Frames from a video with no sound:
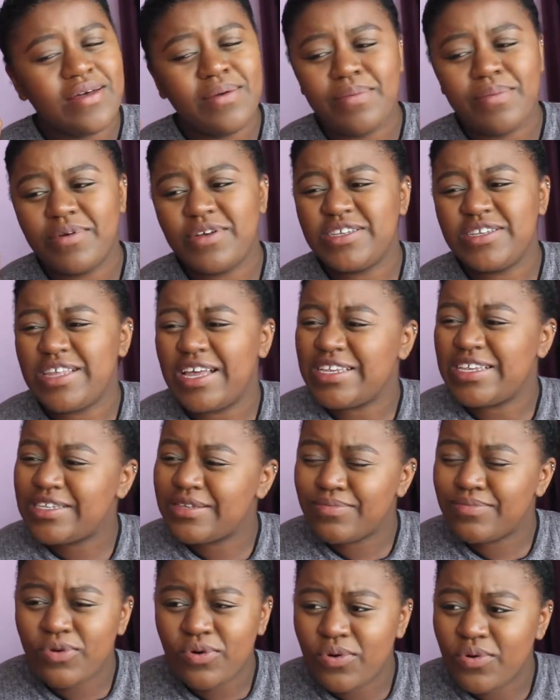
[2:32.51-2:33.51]
Because they're
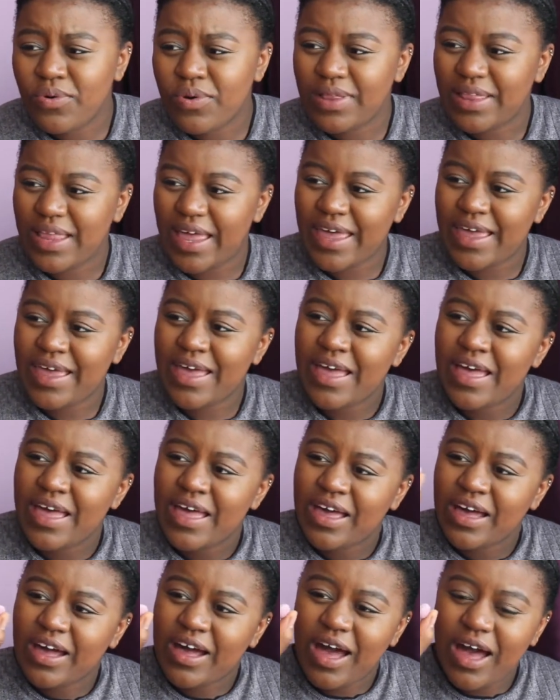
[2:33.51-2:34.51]
small and they
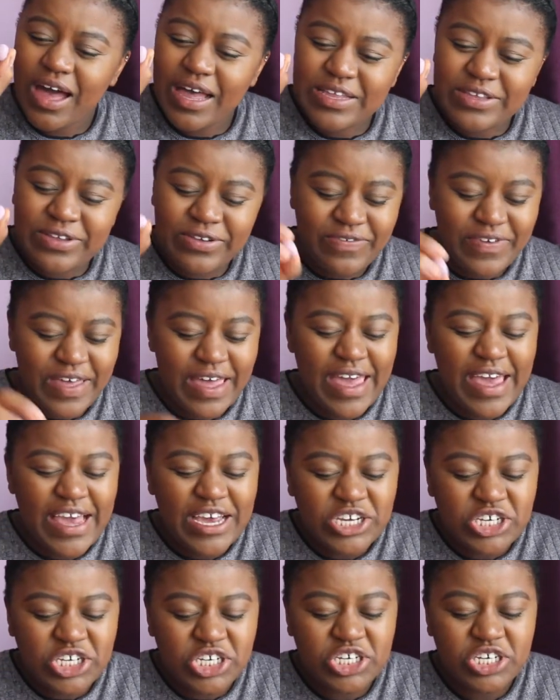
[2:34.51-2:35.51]
kind of
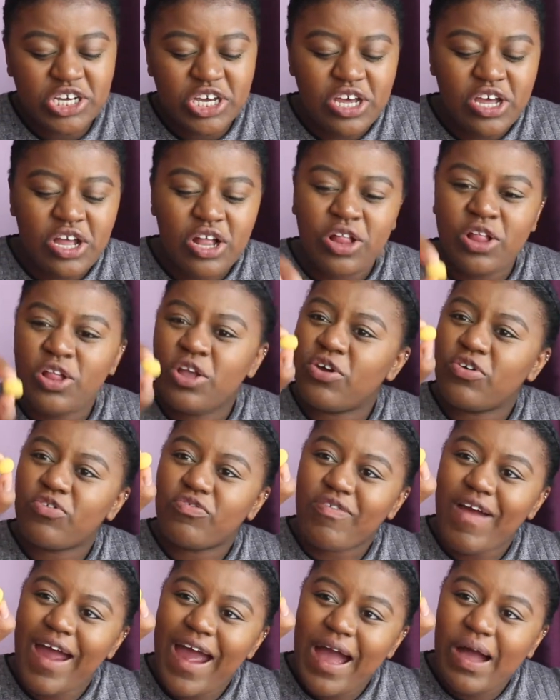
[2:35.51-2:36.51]
ish look
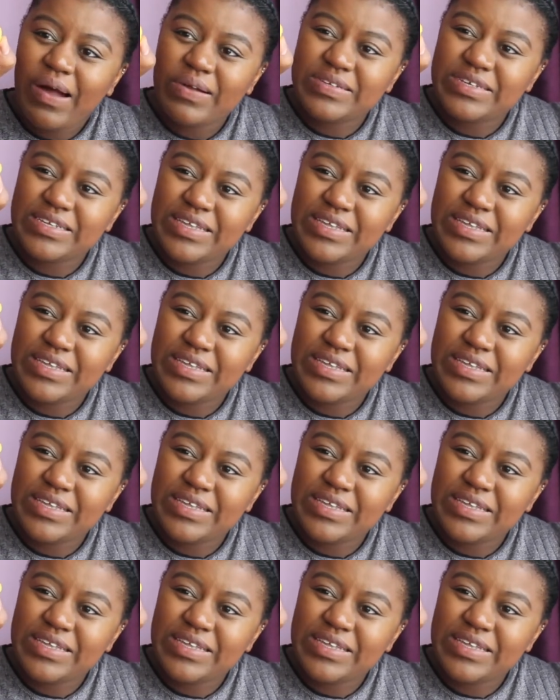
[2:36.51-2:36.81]
round.